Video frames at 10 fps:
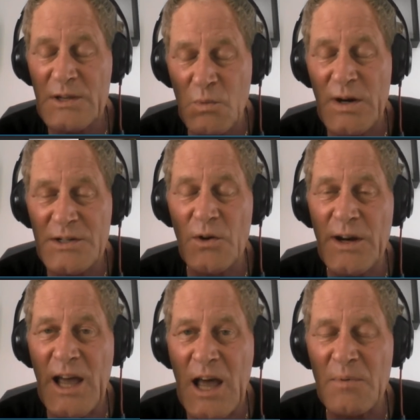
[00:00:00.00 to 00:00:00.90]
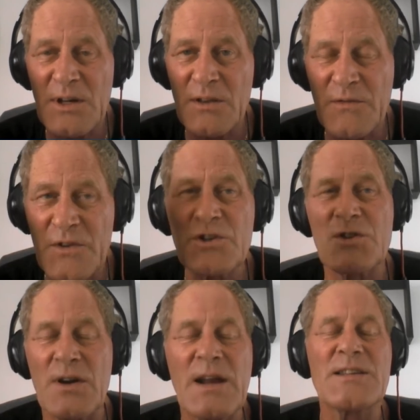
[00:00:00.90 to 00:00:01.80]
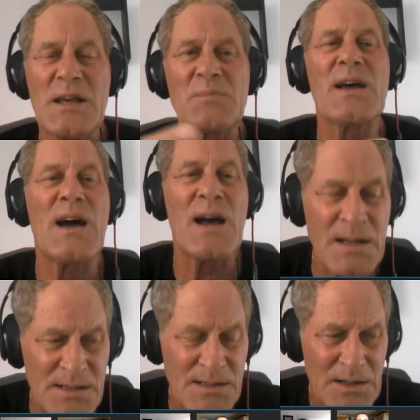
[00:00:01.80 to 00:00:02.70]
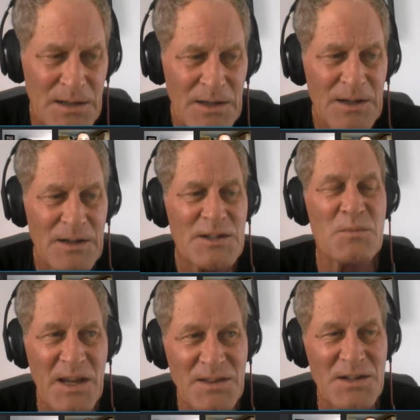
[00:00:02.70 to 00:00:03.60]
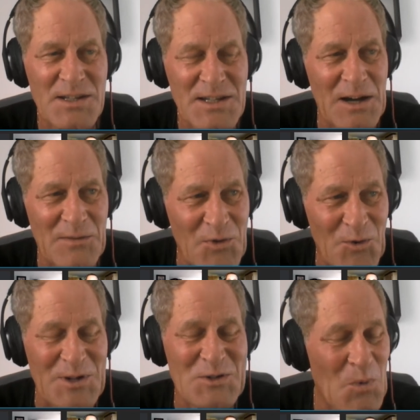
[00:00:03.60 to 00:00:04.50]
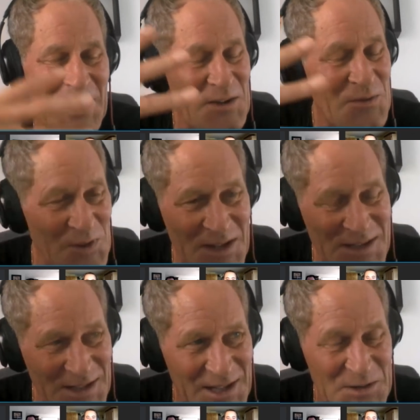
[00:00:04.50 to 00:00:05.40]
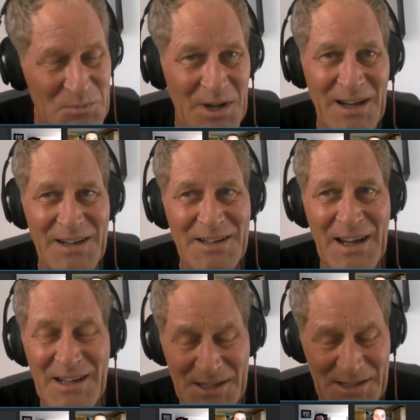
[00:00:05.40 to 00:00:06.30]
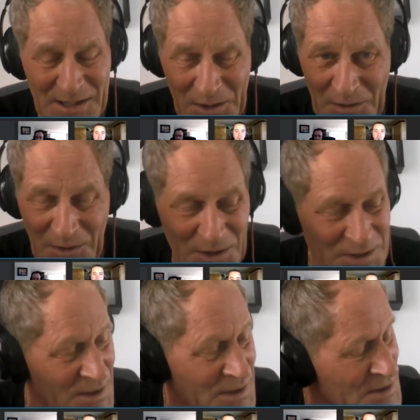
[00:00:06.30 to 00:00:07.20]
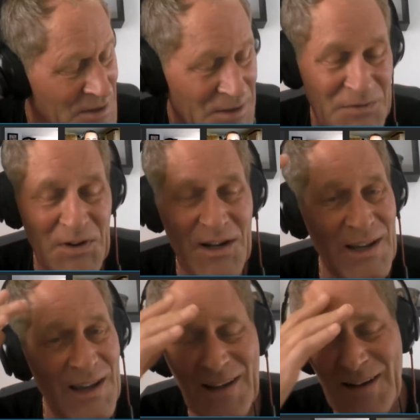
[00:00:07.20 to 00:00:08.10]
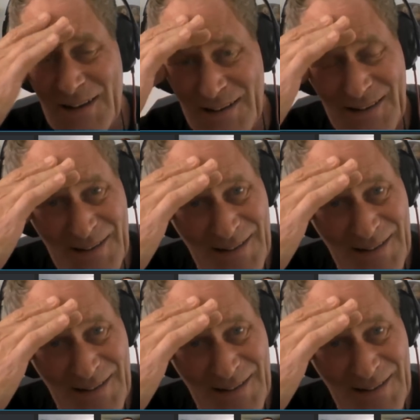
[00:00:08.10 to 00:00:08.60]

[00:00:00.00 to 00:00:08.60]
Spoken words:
is going to happen in the future. And it's up to us to make the discoveries. Waiting for these guys behind desks at universities, forget it.